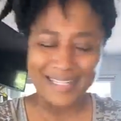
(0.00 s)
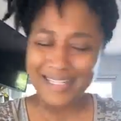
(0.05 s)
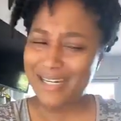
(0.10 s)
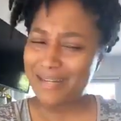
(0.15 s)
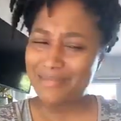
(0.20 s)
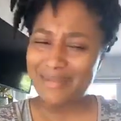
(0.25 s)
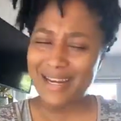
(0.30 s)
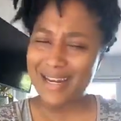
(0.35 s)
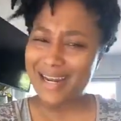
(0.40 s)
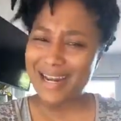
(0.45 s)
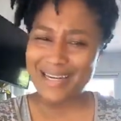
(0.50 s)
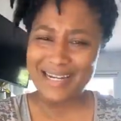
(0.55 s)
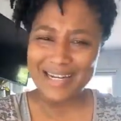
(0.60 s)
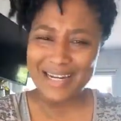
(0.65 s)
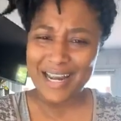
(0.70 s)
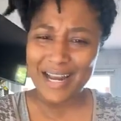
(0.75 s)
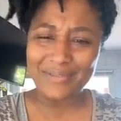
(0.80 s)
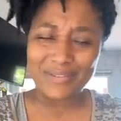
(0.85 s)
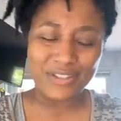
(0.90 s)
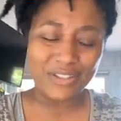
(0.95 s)
Doesn't mean I
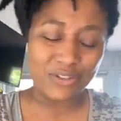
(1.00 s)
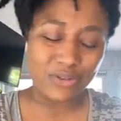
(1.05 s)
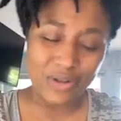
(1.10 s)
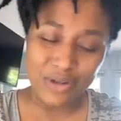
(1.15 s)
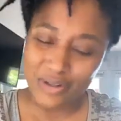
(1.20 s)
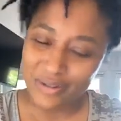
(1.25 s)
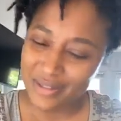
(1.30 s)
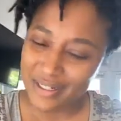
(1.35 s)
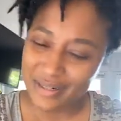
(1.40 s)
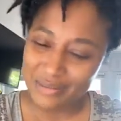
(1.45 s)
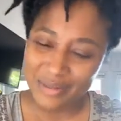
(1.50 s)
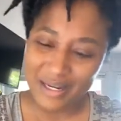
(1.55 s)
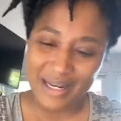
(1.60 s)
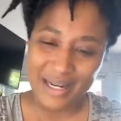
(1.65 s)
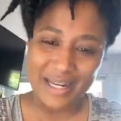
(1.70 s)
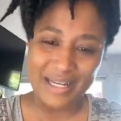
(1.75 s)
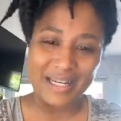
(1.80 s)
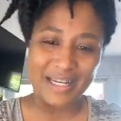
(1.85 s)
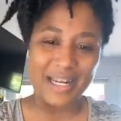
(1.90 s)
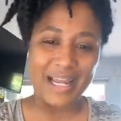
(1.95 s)
didn't have a struggle. Didn't
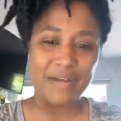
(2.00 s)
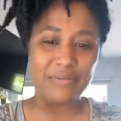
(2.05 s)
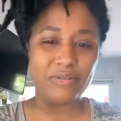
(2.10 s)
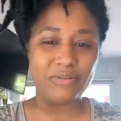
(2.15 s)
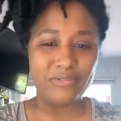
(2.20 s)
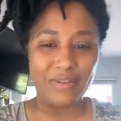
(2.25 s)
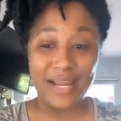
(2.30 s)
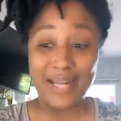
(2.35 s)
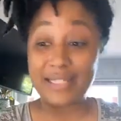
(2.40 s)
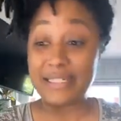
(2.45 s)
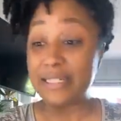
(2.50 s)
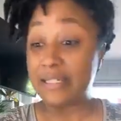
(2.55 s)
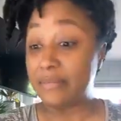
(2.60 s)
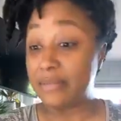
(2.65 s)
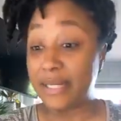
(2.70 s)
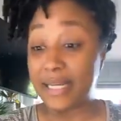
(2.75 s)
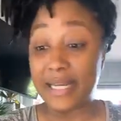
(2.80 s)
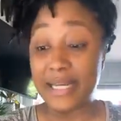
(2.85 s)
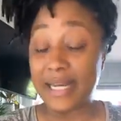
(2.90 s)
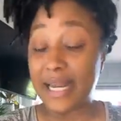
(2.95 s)
mean I didn't have a fight.
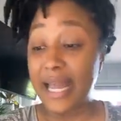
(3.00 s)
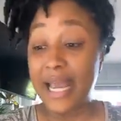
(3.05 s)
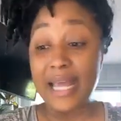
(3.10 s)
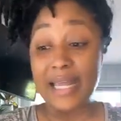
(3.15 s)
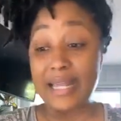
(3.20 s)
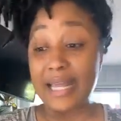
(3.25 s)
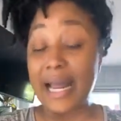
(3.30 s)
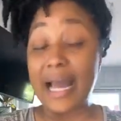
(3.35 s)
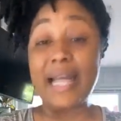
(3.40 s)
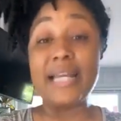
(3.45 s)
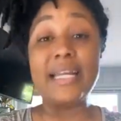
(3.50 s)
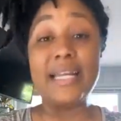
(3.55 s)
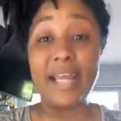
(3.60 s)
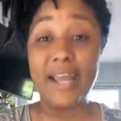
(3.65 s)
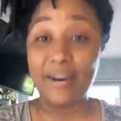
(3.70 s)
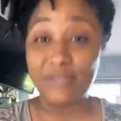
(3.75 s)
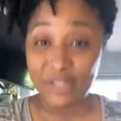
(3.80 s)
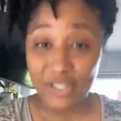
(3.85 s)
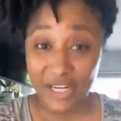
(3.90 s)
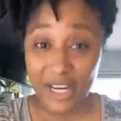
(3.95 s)
Didn't mean that I
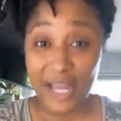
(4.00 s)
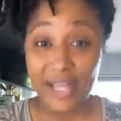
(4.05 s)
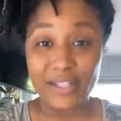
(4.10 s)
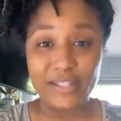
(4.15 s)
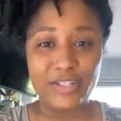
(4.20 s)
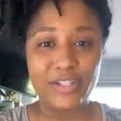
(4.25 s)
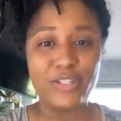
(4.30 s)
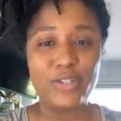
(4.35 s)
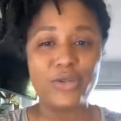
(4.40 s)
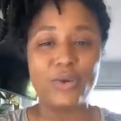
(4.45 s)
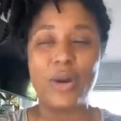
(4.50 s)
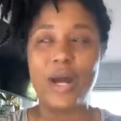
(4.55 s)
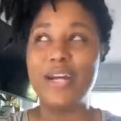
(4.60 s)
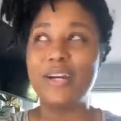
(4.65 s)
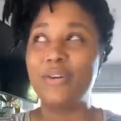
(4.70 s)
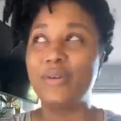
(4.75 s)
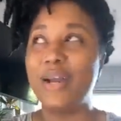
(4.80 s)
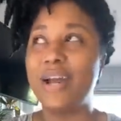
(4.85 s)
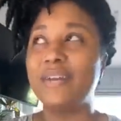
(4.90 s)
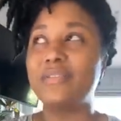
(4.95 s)
didn't have challenges. So
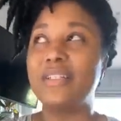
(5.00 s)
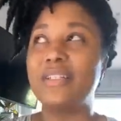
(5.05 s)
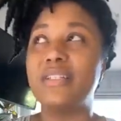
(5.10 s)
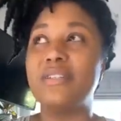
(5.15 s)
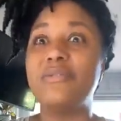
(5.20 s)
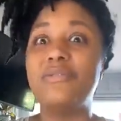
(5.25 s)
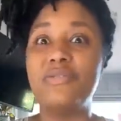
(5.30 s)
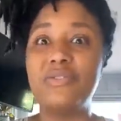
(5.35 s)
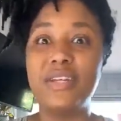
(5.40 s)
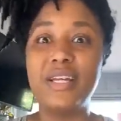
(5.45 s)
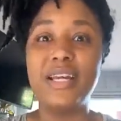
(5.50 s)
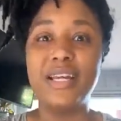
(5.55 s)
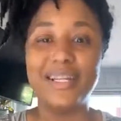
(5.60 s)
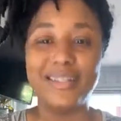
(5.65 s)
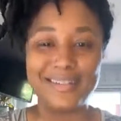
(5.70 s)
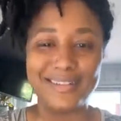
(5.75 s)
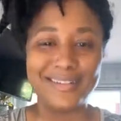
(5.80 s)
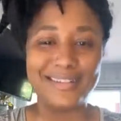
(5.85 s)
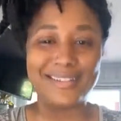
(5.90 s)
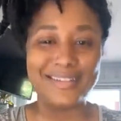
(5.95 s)
I don't have to
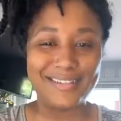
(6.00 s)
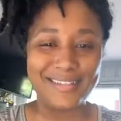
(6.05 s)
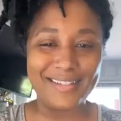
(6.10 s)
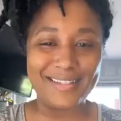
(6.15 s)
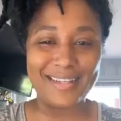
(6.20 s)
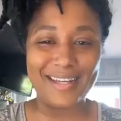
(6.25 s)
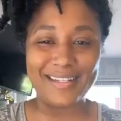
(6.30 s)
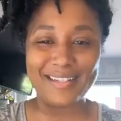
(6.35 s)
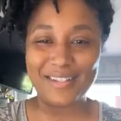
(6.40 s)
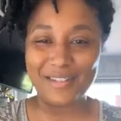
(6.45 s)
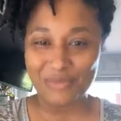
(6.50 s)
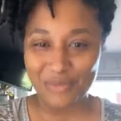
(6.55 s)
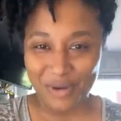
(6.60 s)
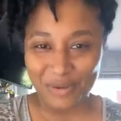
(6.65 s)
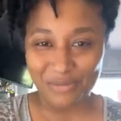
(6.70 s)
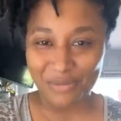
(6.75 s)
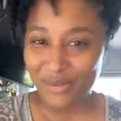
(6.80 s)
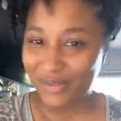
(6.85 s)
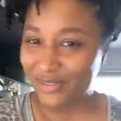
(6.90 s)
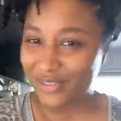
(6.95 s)
defend against this idea of
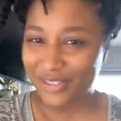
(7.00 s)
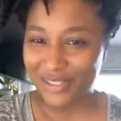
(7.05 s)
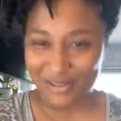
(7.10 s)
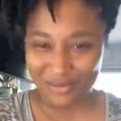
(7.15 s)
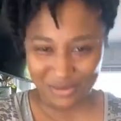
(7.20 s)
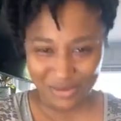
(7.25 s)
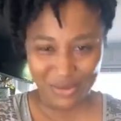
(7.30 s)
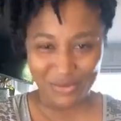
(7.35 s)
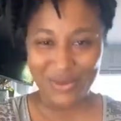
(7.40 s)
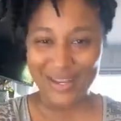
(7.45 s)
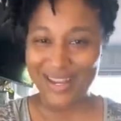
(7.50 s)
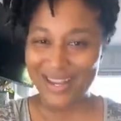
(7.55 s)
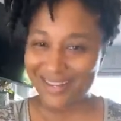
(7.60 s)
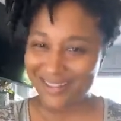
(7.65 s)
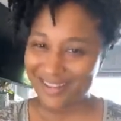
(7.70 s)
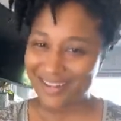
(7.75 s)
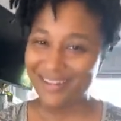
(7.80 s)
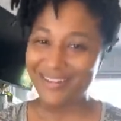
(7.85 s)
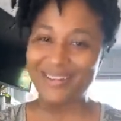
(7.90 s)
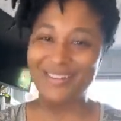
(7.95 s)
white privilege anymore. We
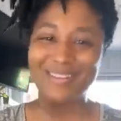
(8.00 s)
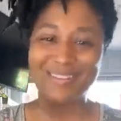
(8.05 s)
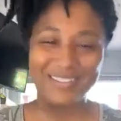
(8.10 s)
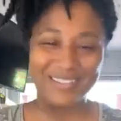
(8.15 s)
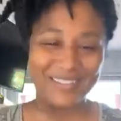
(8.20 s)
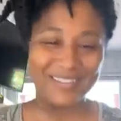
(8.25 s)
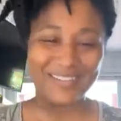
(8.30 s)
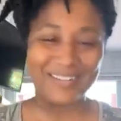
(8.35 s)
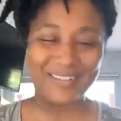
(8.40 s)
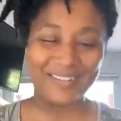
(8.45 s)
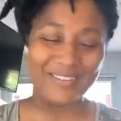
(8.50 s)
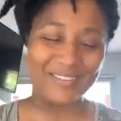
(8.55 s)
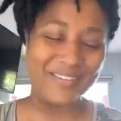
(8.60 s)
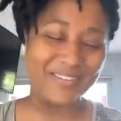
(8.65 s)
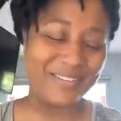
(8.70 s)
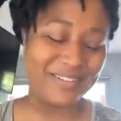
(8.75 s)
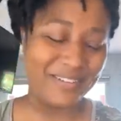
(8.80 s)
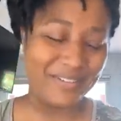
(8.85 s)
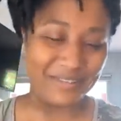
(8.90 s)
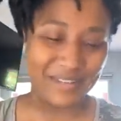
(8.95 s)
got that earlier on an
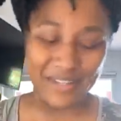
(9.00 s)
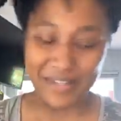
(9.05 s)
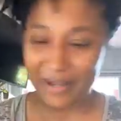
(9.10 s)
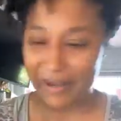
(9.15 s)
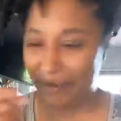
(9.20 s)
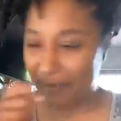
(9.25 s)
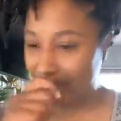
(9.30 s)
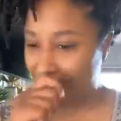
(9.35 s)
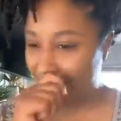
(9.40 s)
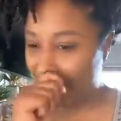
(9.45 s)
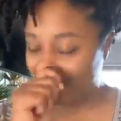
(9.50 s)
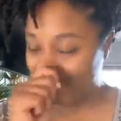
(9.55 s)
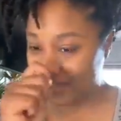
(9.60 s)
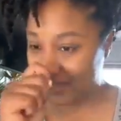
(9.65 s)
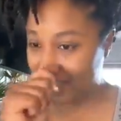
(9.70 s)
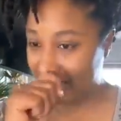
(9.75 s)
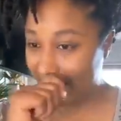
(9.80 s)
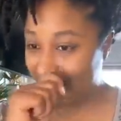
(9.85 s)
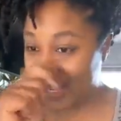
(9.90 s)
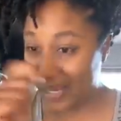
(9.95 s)
earlier video.
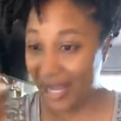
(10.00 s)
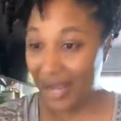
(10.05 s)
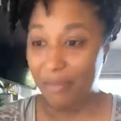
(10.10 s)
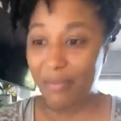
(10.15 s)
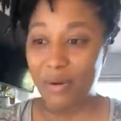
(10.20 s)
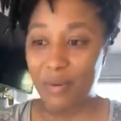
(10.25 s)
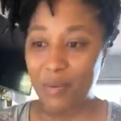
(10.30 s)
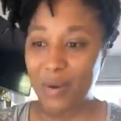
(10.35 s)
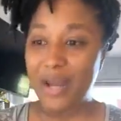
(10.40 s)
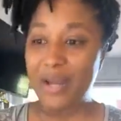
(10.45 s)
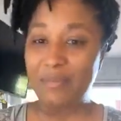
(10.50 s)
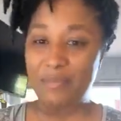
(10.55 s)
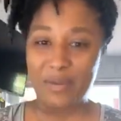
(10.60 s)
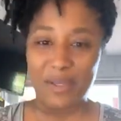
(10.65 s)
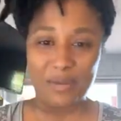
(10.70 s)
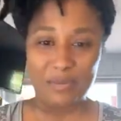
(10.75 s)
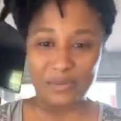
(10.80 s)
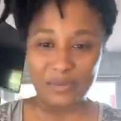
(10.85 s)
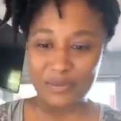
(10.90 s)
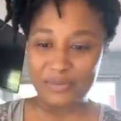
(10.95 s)
But white
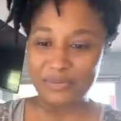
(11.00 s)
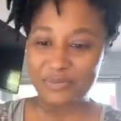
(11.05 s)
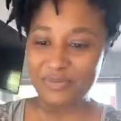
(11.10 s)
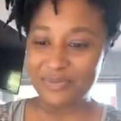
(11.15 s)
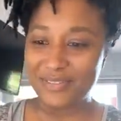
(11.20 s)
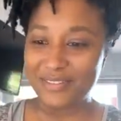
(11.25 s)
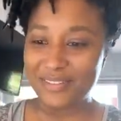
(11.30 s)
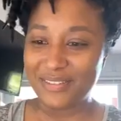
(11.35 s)
people,